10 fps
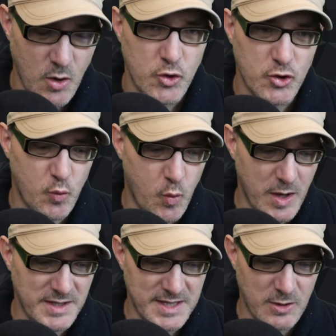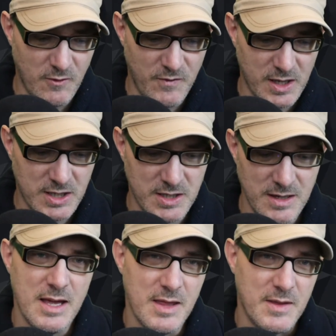Just one single function
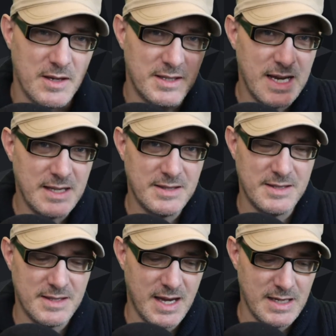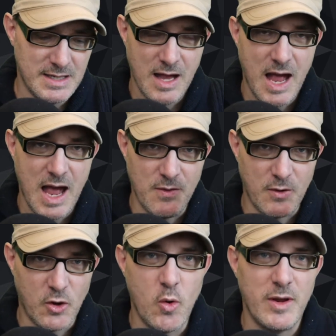that takes the state,
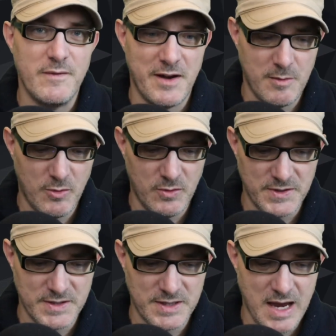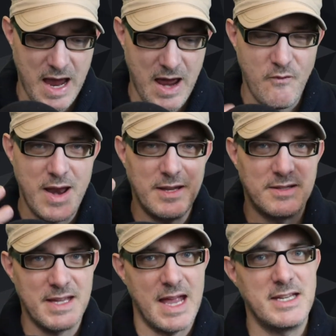the calling variables, and
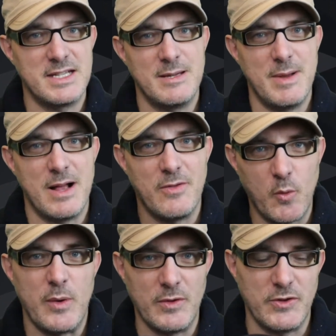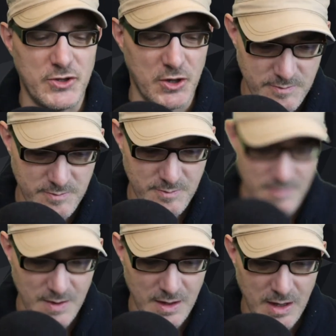renders the HTML that we want to show.
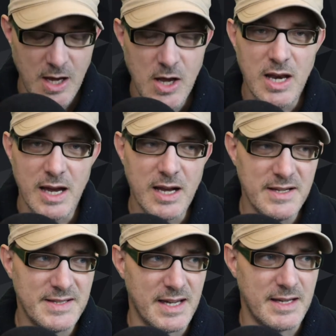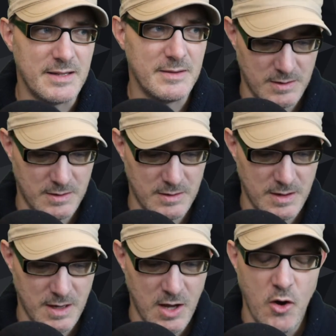Like I said,
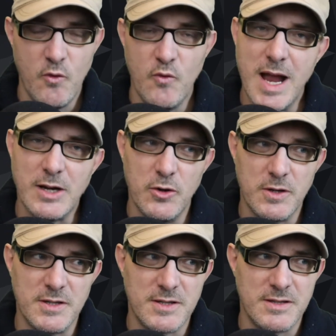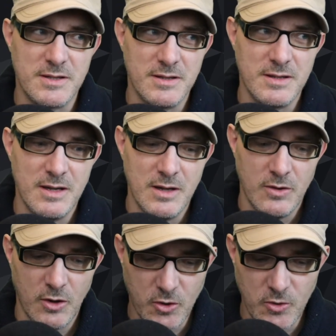React hooks
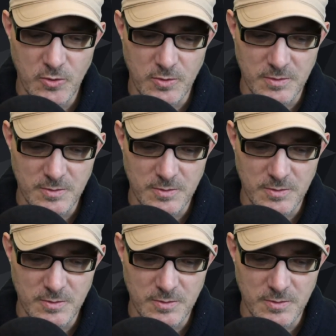are cool